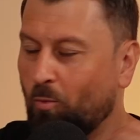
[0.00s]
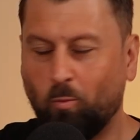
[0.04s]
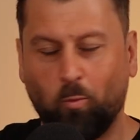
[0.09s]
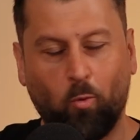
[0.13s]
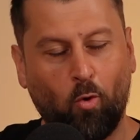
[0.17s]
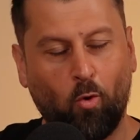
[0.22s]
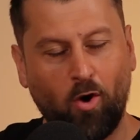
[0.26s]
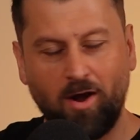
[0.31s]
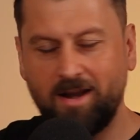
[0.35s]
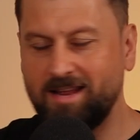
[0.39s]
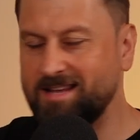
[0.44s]

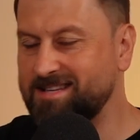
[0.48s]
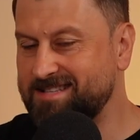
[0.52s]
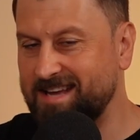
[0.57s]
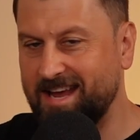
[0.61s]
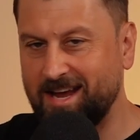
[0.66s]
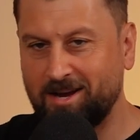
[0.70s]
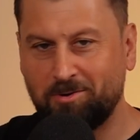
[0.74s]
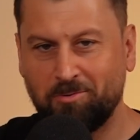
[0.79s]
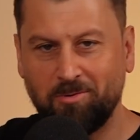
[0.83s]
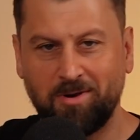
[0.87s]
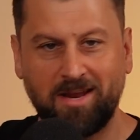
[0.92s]
What is
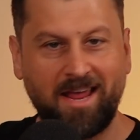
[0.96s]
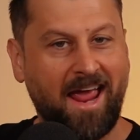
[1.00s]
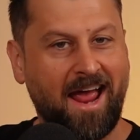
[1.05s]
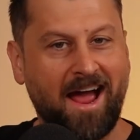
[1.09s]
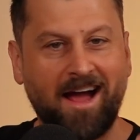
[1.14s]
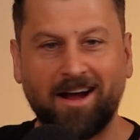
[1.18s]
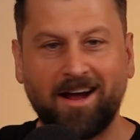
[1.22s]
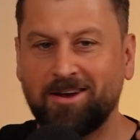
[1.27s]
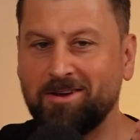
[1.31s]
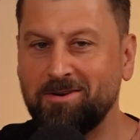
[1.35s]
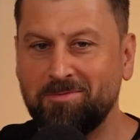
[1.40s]
equity?
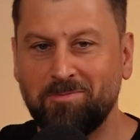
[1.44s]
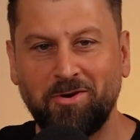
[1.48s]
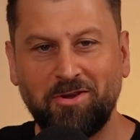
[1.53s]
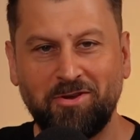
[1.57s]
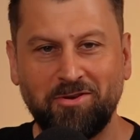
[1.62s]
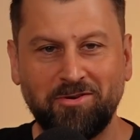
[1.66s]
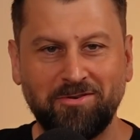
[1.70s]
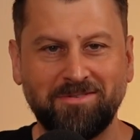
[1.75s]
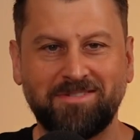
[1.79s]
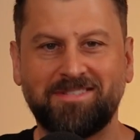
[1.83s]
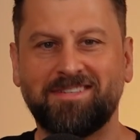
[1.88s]
How can we
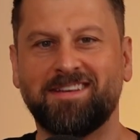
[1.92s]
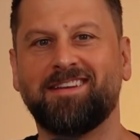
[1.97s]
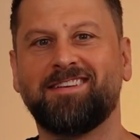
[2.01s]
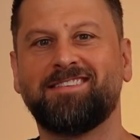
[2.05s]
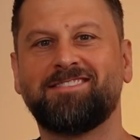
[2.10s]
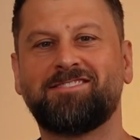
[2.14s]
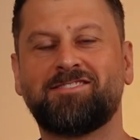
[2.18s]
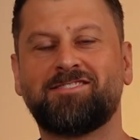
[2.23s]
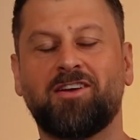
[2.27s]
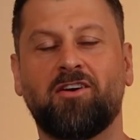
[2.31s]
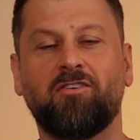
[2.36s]
use
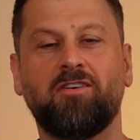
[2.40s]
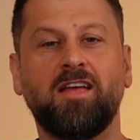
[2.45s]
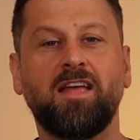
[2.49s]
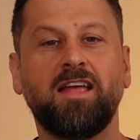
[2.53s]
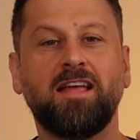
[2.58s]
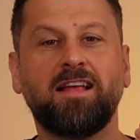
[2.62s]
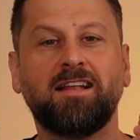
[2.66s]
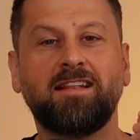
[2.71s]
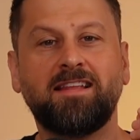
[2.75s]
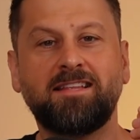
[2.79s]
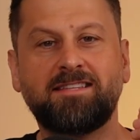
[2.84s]
it? So
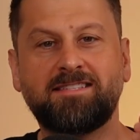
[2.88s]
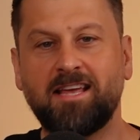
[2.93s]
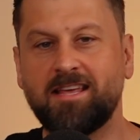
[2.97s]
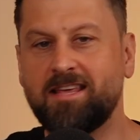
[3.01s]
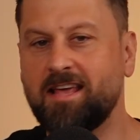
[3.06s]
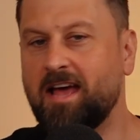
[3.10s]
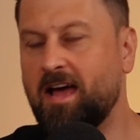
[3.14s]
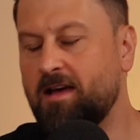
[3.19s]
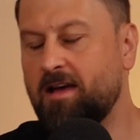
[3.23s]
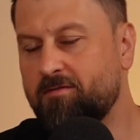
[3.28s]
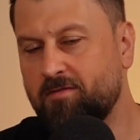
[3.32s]
let's say
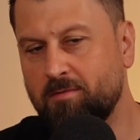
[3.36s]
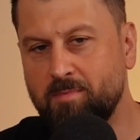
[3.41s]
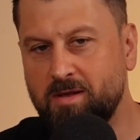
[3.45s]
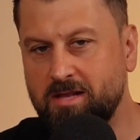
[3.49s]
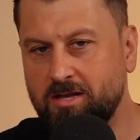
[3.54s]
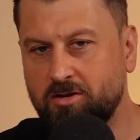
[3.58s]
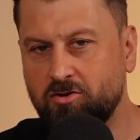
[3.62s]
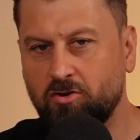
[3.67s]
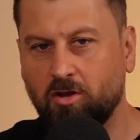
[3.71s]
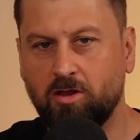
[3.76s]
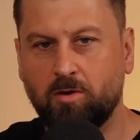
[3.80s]
you have $1
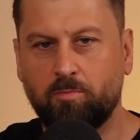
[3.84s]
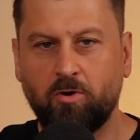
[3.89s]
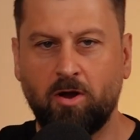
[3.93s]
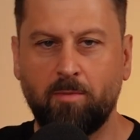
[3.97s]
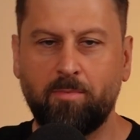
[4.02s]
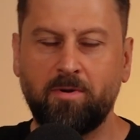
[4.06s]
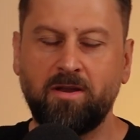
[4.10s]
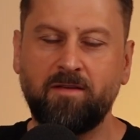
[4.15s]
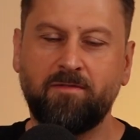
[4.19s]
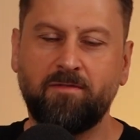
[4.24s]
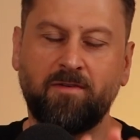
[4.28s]
million
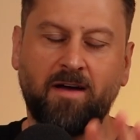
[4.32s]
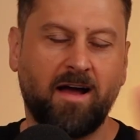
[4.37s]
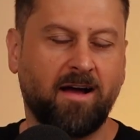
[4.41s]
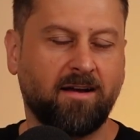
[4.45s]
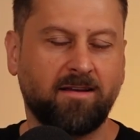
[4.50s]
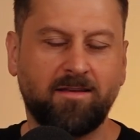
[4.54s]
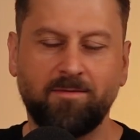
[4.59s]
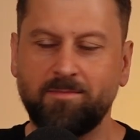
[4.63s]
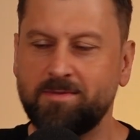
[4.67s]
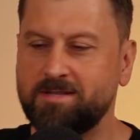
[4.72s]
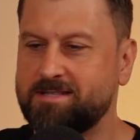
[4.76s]
property, for
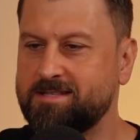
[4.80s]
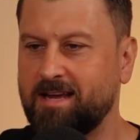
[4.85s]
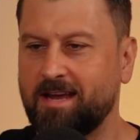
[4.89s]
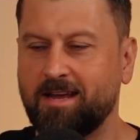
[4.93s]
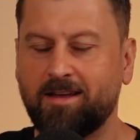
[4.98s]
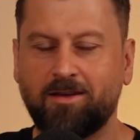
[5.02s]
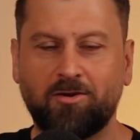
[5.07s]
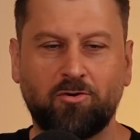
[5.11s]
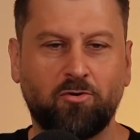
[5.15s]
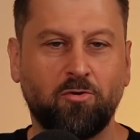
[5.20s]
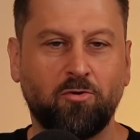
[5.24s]
argument's
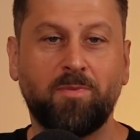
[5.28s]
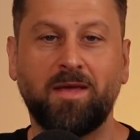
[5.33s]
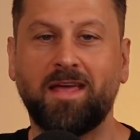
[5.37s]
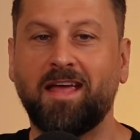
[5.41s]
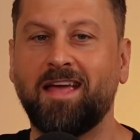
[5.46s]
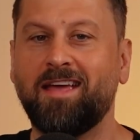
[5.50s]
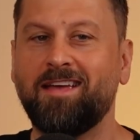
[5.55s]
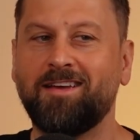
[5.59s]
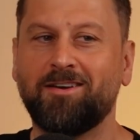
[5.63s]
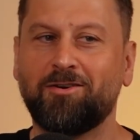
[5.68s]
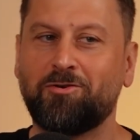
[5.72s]
sake.
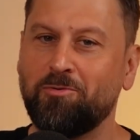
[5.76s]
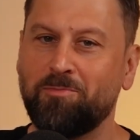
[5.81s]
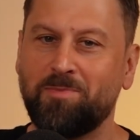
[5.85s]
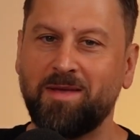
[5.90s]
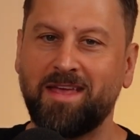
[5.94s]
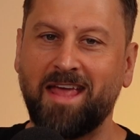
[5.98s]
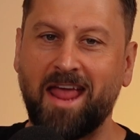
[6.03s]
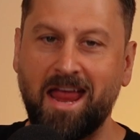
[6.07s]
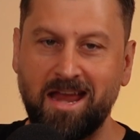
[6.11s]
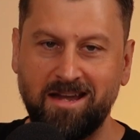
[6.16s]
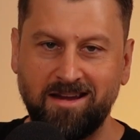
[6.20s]
It could
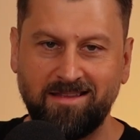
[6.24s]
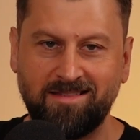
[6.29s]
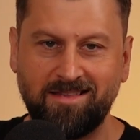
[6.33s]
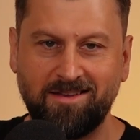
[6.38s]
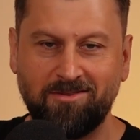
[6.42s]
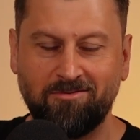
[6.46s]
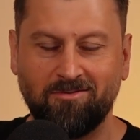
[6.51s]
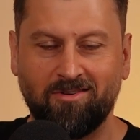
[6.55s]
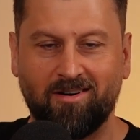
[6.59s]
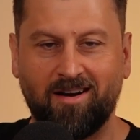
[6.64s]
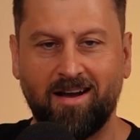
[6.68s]
be
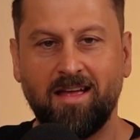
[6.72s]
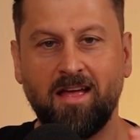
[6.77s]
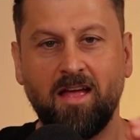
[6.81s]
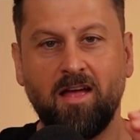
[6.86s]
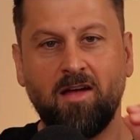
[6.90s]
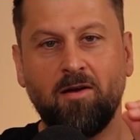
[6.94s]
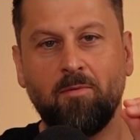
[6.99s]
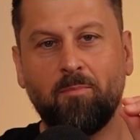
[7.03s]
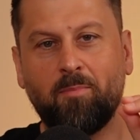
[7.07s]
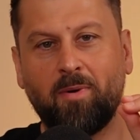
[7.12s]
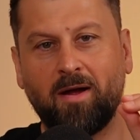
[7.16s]
anything, right?
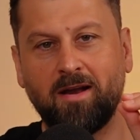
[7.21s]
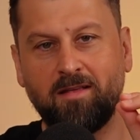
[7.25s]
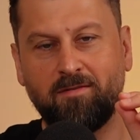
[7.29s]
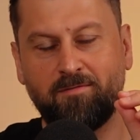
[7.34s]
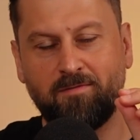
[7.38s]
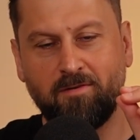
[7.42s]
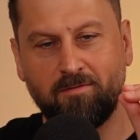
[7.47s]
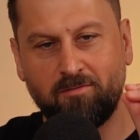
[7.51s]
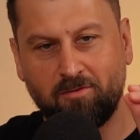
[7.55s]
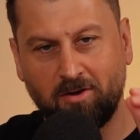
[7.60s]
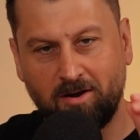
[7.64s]
But
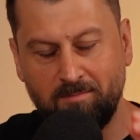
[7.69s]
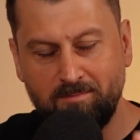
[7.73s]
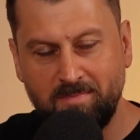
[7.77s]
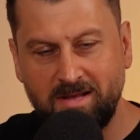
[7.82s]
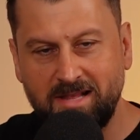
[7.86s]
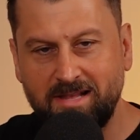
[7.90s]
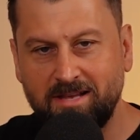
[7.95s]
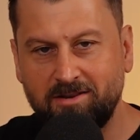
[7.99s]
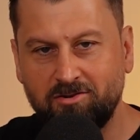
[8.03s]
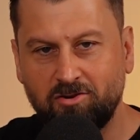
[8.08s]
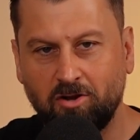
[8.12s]
if you've got $1
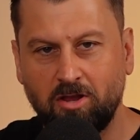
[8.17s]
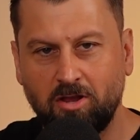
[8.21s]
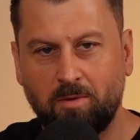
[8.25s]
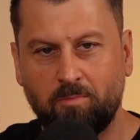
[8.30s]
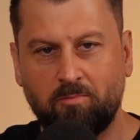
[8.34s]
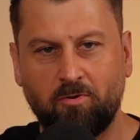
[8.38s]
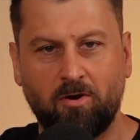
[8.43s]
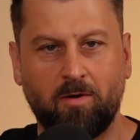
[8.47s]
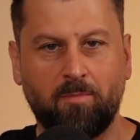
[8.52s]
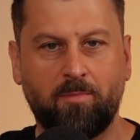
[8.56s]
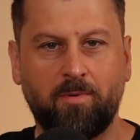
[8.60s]
million
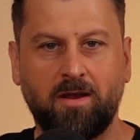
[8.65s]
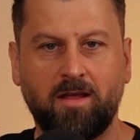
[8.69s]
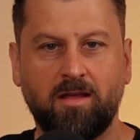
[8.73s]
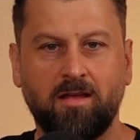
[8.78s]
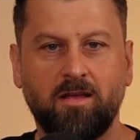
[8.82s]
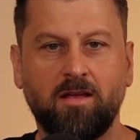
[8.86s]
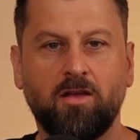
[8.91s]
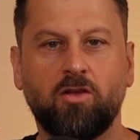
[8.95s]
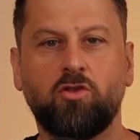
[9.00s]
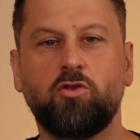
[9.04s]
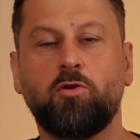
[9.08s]

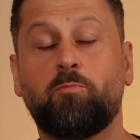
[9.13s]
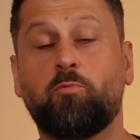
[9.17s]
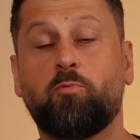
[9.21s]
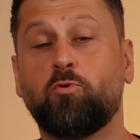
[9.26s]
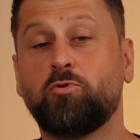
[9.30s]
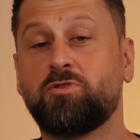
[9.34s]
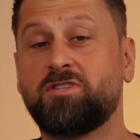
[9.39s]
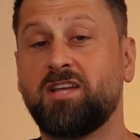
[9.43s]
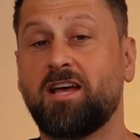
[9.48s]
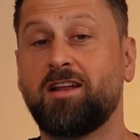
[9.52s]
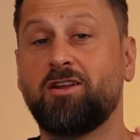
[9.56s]
property, you
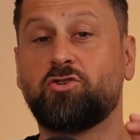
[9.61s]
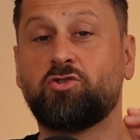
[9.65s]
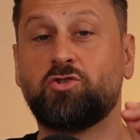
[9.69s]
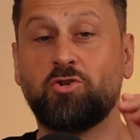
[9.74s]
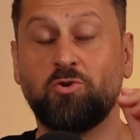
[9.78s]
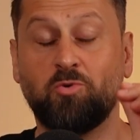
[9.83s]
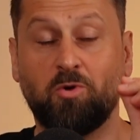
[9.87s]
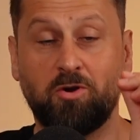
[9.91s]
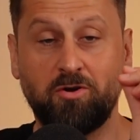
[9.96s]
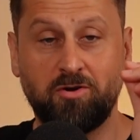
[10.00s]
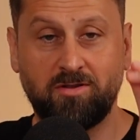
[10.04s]
put down a
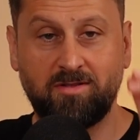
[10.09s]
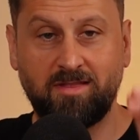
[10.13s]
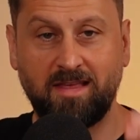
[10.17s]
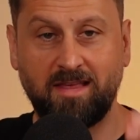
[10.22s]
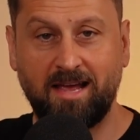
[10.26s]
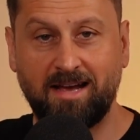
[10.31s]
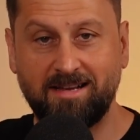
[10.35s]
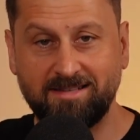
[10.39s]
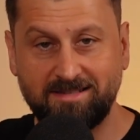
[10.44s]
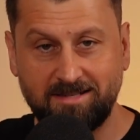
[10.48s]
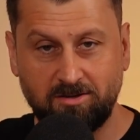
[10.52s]

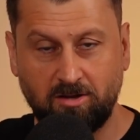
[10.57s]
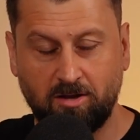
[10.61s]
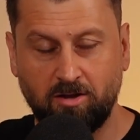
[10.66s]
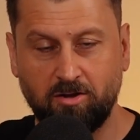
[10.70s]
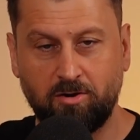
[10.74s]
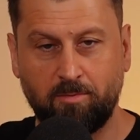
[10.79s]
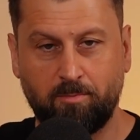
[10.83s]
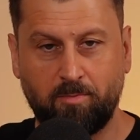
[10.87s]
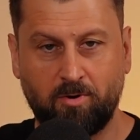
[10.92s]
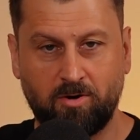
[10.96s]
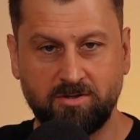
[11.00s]
$200,000
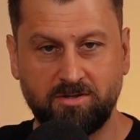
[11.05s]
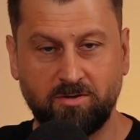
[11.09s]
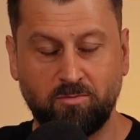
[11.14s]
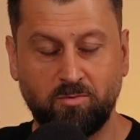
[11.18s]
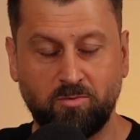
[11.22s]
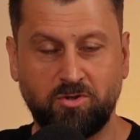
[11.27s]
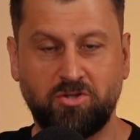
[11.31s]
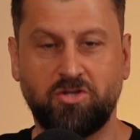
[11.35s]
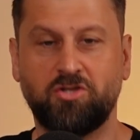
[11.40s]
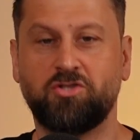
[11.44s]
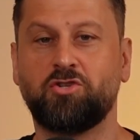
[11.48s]
deposit,
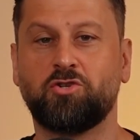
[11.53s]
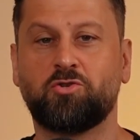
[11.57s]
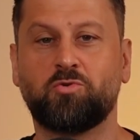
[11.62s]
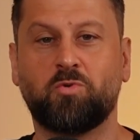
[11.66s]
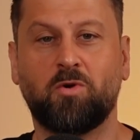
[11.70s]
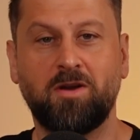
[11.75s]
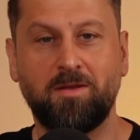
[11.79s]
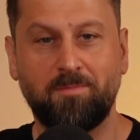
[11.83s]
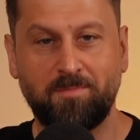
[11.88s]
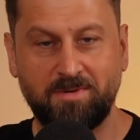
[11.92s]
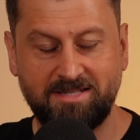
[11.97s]
which is your
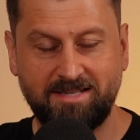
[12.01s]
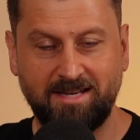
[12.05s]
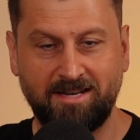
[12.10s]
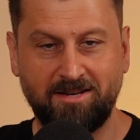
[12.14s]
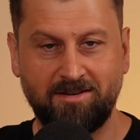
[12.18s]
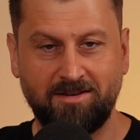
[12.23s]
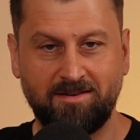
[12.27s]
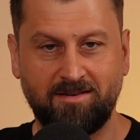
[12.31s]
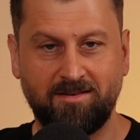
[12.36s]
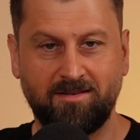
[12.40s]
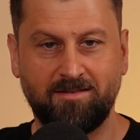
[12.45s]

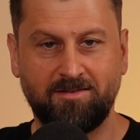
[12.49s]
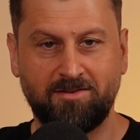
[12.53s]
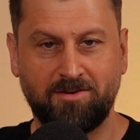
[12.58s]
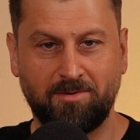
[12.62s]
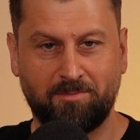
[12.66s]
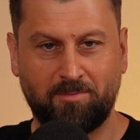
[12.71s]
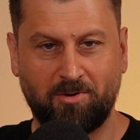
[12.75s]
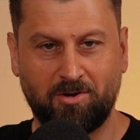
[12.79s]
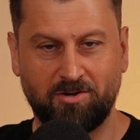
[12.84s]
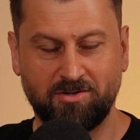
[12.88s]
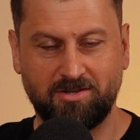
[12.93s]
20%
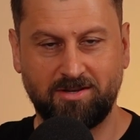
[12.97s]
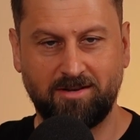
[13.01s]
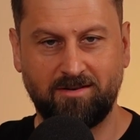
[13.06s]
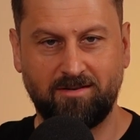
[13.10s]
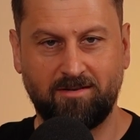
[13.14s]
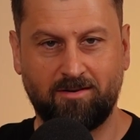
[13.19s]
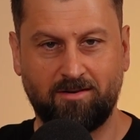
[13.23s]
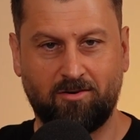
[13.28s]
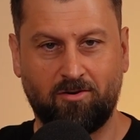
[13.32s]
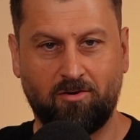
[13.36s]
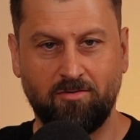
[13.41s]

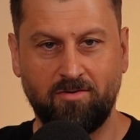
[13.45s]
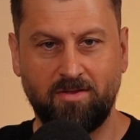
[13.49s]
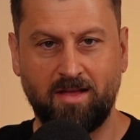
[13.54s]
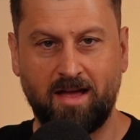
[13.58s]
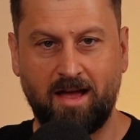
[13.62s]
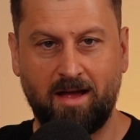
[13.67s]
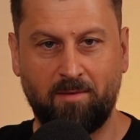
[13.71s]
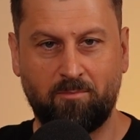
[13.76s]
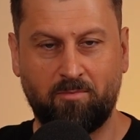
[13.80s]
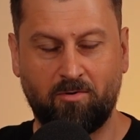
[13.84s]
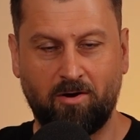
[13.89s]
deposit on
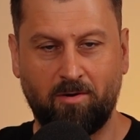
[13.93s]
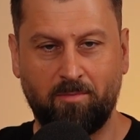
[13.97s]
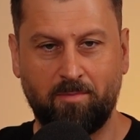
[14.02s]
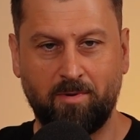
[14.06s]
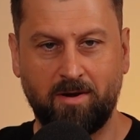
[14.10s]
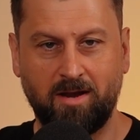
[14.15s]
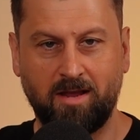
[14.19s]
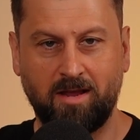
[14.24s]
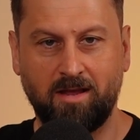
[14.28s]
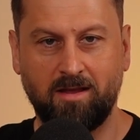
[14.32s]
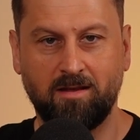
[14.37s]
that
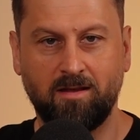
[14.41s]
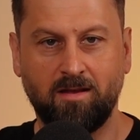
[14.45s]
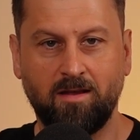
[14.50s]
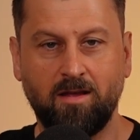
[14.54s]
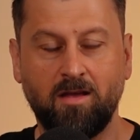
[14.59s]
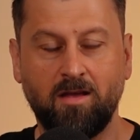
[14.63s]
property,